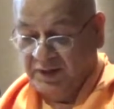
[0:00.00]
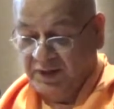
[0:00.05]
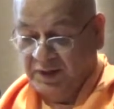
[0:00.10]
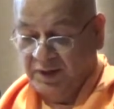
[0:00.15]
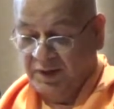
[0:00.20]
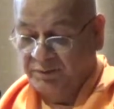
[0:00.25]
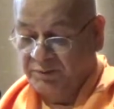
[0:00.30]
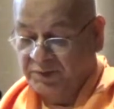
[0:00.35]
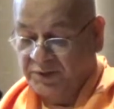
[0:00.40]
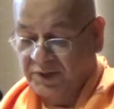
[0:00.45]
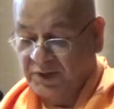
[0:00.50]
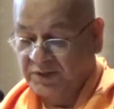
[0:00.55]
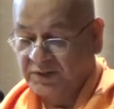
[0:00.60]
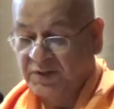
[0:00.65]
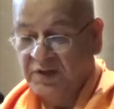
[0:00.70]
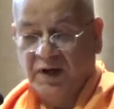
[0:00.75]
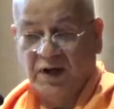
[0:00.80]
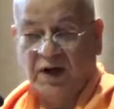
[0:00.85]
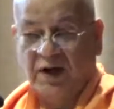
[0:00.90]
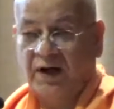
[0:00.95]
Yam
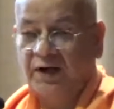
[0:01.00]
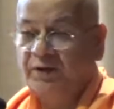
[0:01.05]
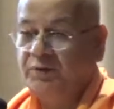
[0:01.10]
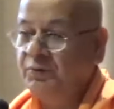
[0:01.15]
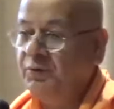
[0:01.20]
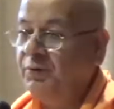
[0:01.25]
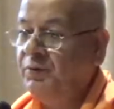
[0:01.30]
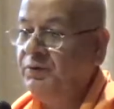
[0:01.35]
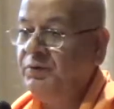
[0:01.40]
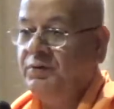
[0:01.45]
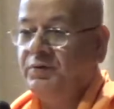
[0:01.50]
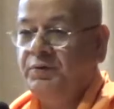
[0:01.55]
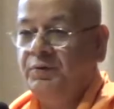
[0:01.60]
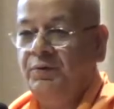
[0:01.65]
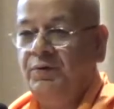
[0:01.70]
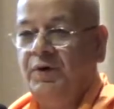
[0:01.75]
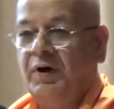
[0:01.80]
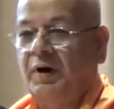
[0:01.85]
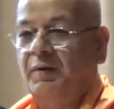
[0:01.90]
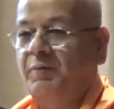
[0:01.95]
says, I don't
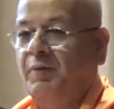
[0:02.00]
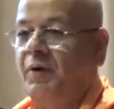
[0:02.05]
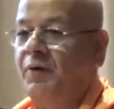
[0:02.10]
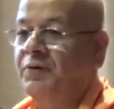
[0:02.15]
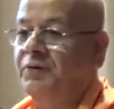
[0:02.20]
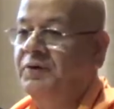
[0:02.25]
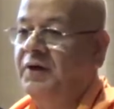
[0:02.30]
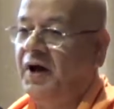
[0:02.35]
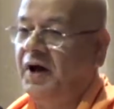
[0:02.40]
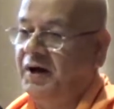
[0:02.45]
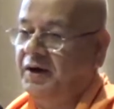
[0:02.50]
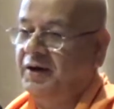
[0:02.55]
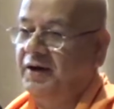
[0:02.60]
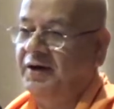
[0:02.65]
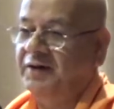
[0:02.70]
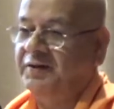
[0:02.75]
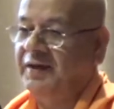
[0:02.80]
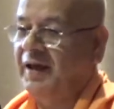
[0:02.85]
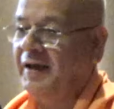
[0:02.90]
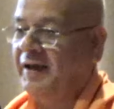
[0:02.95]
know about the annas.